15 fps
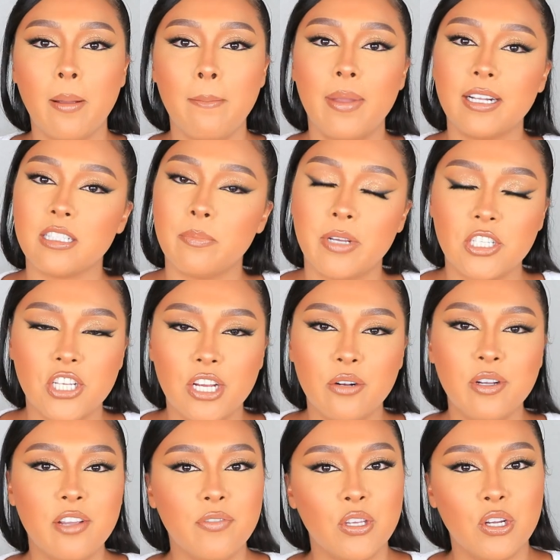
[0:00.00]
Welcome back to my
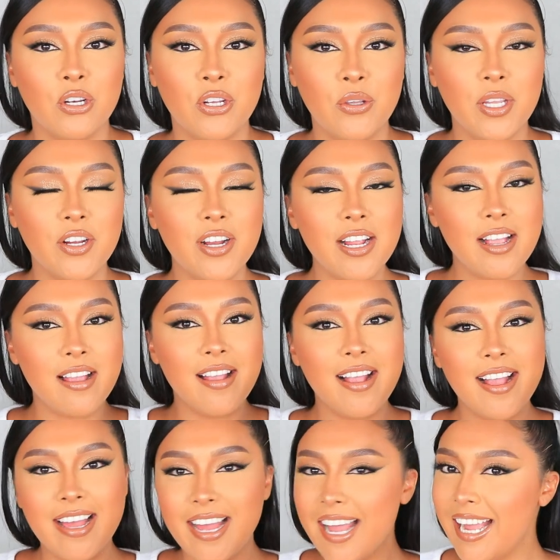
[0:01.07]
channel. If you're new here,
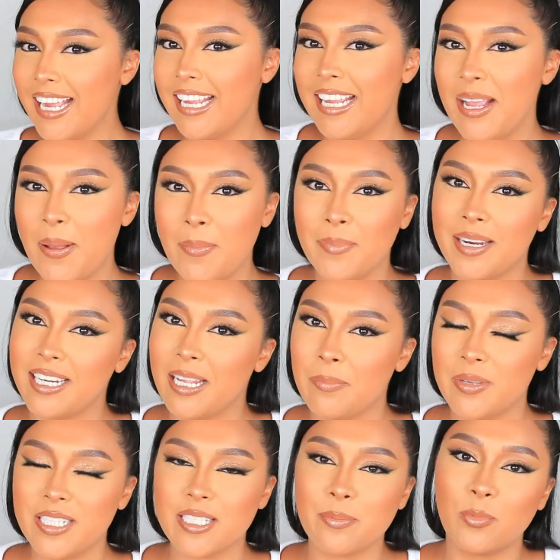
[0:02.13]
hi, my name
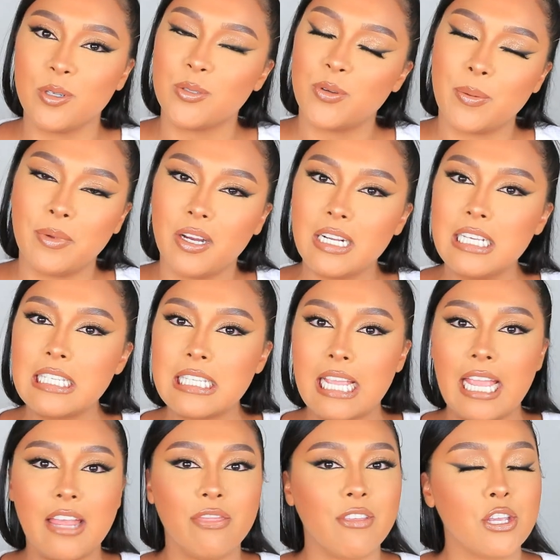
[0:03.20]
is Marisa Ramirez,
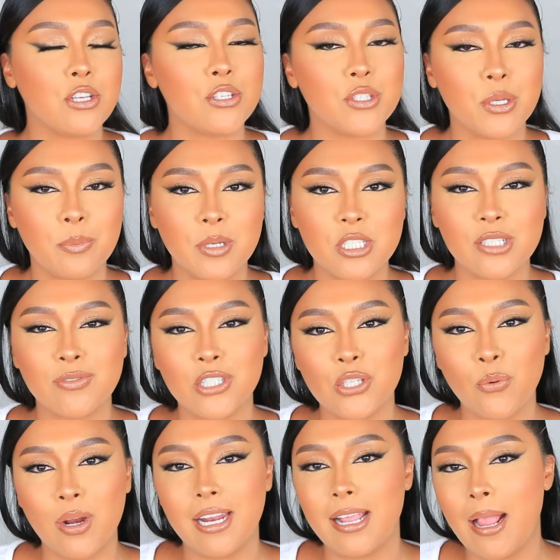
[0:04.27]
and thank you so much for
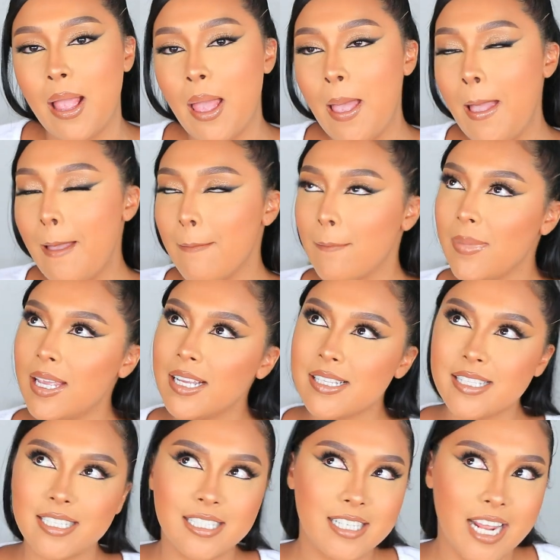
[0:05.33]
joining me
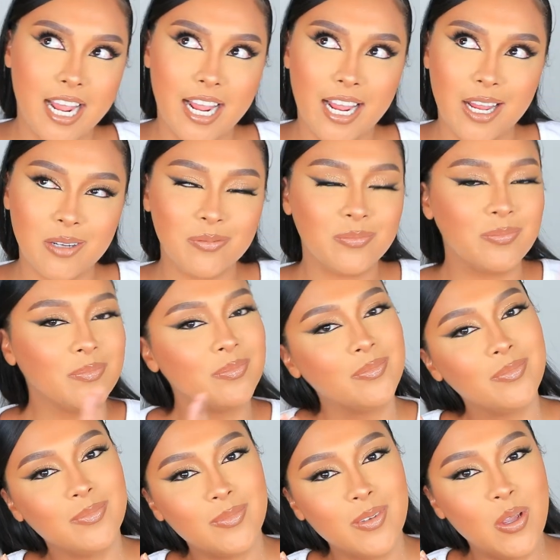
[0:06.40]
today
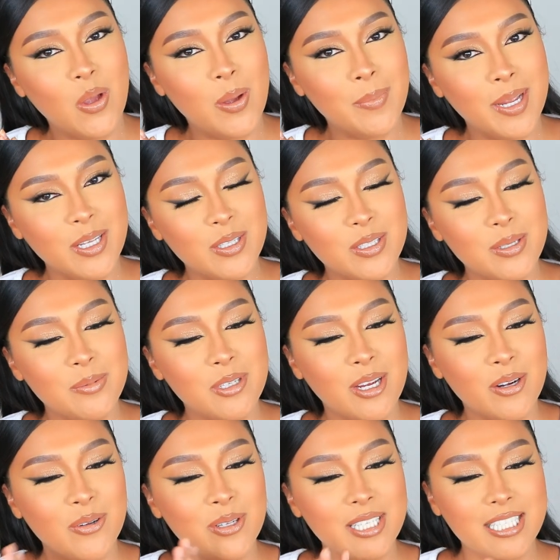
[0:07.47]
on my YouTube
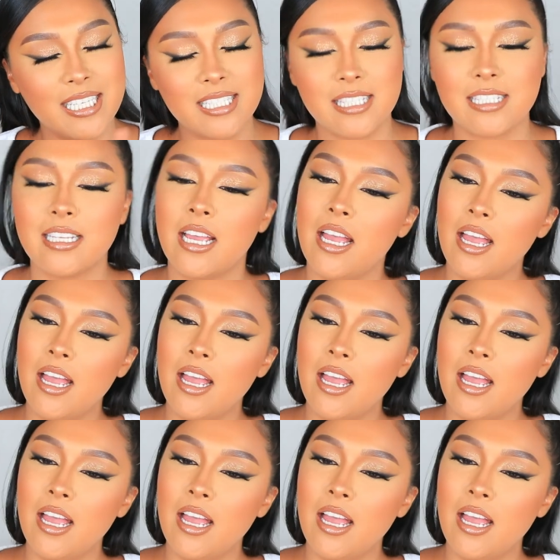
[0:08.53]
channel. Yes.